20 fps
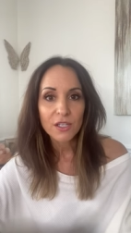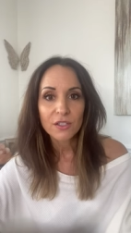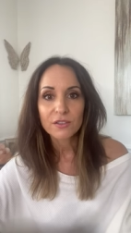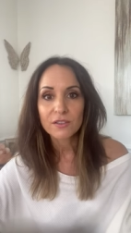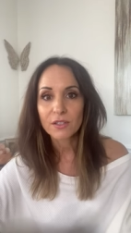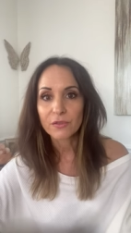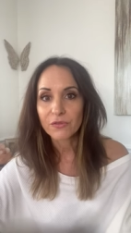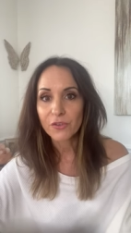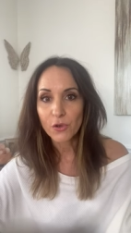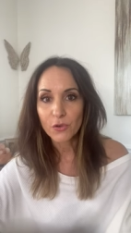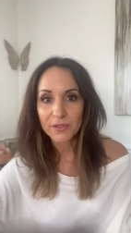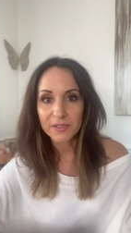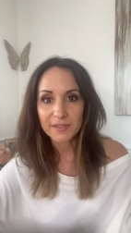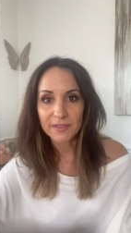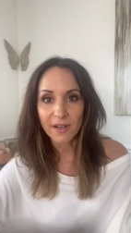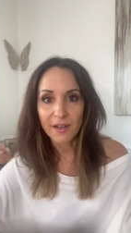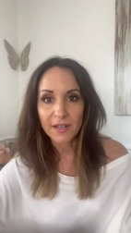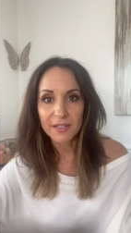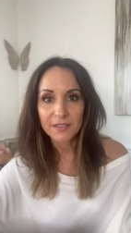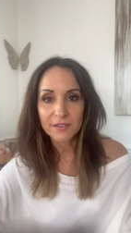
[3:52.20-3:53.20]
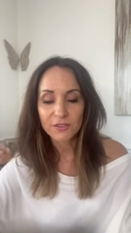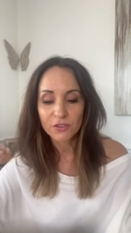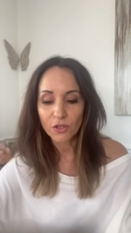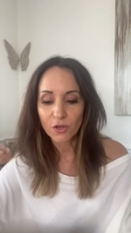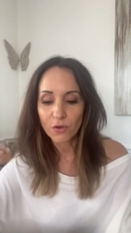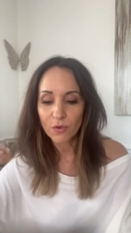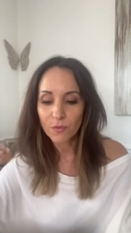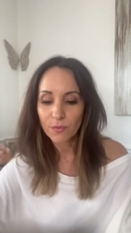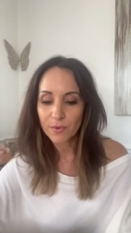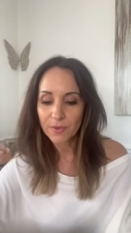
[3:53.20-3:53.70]
to focus on.
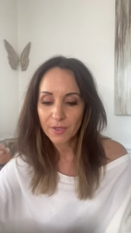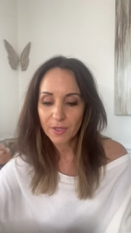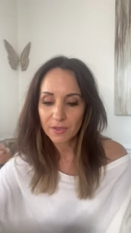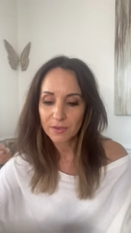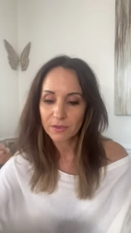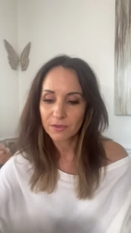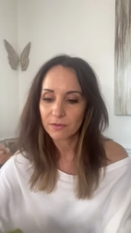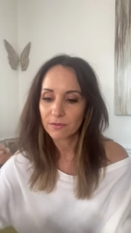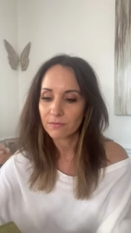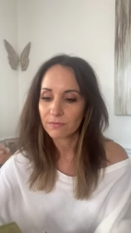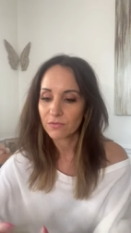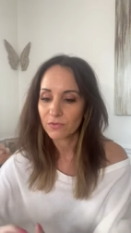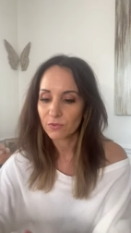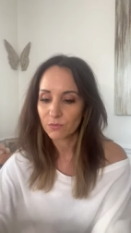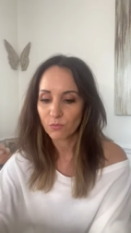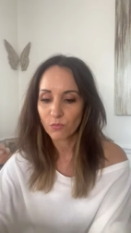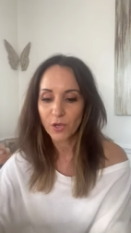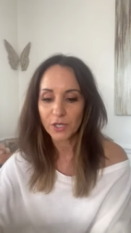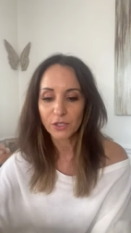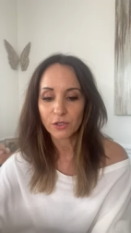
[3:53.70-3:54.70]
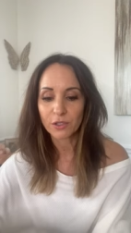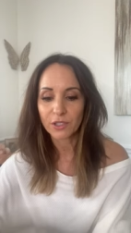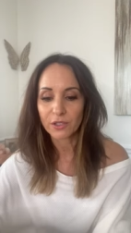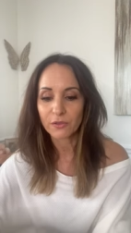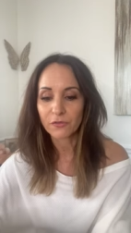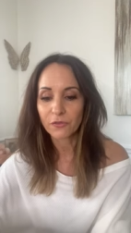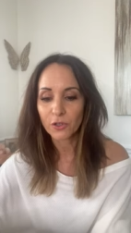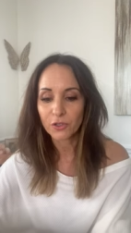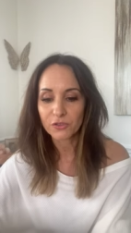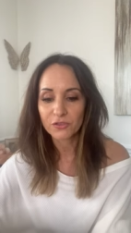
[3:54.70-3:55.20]
So what you're gonna
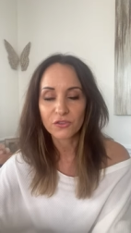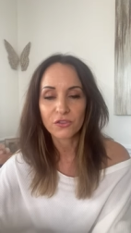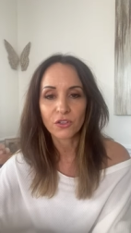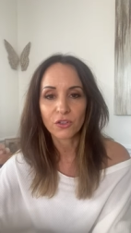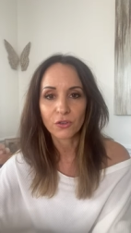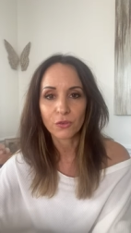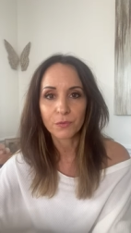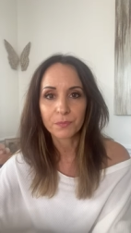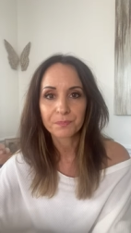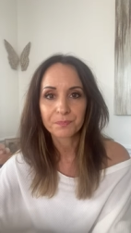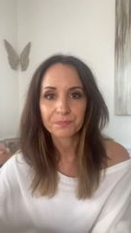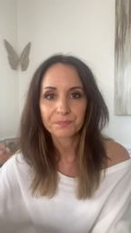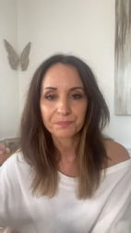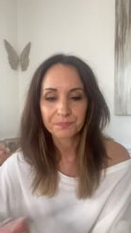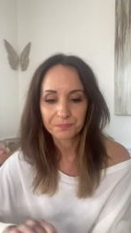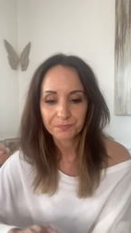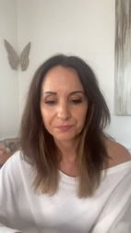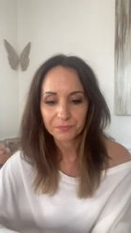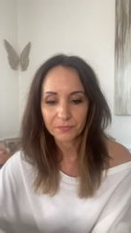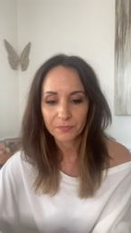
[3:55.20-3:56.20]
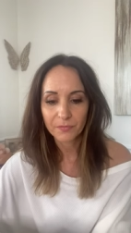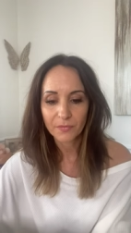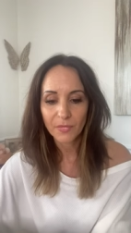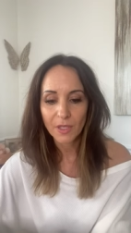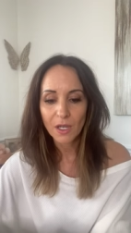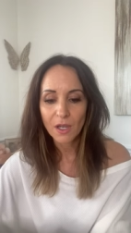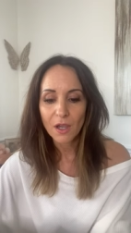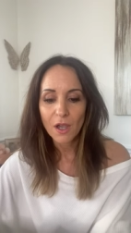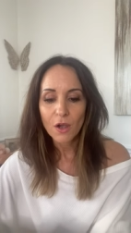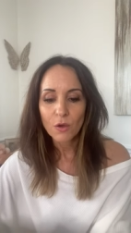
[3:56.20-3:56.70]
first do,
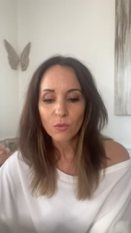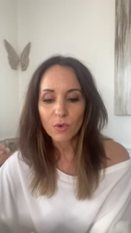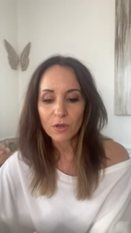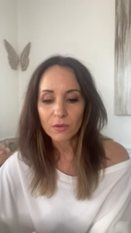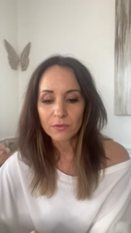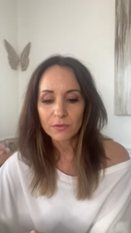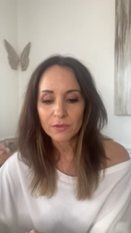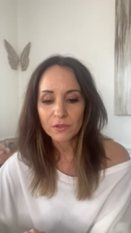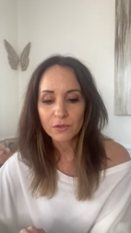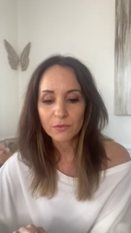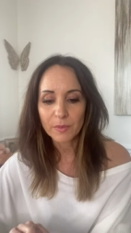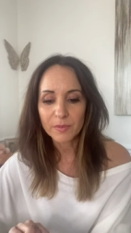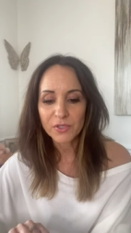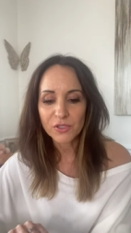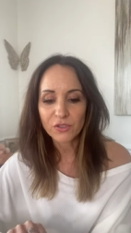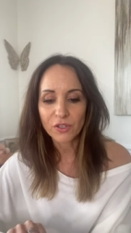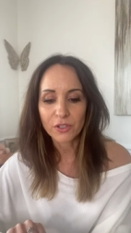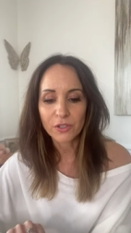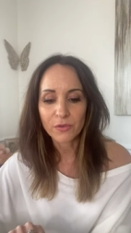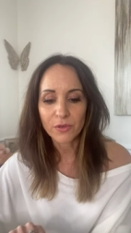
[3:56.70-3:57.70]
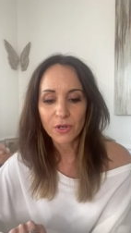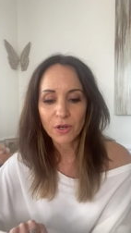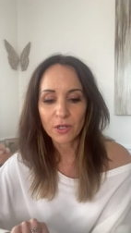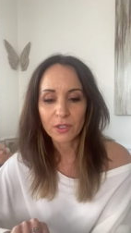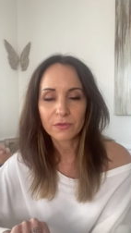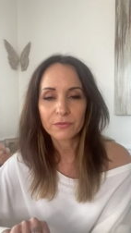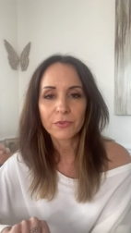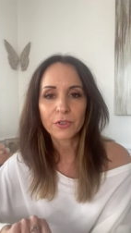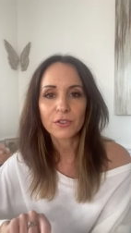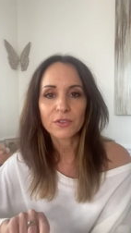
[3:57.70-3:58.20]
well, let me show you a
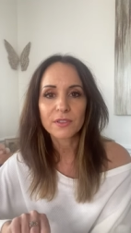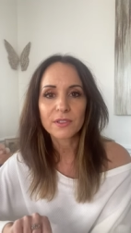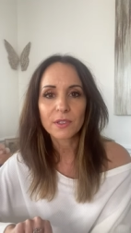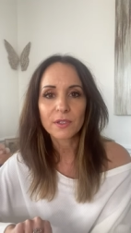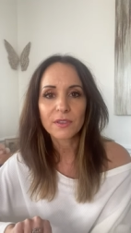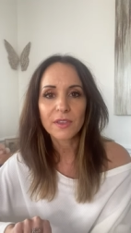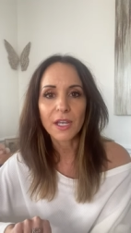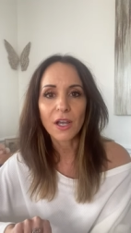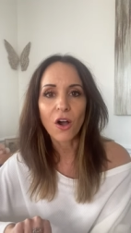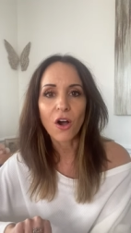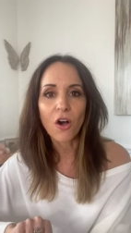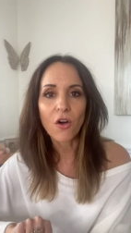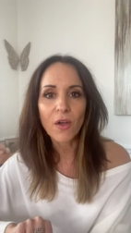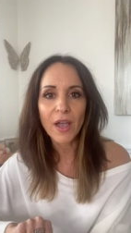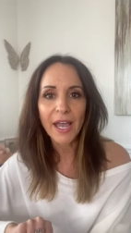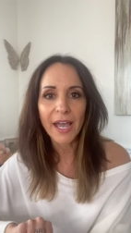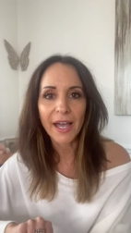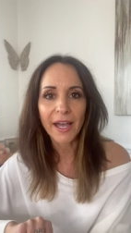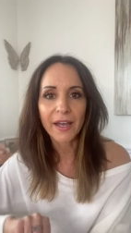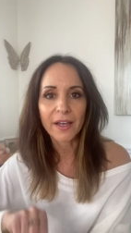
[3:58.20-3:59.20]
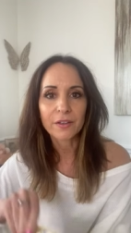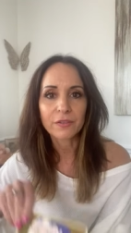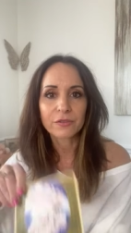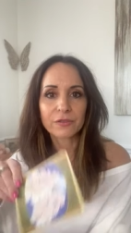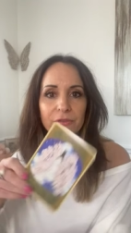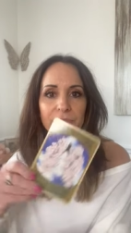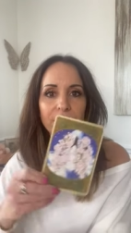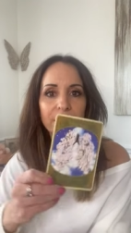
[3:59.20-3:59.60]
card first. They all have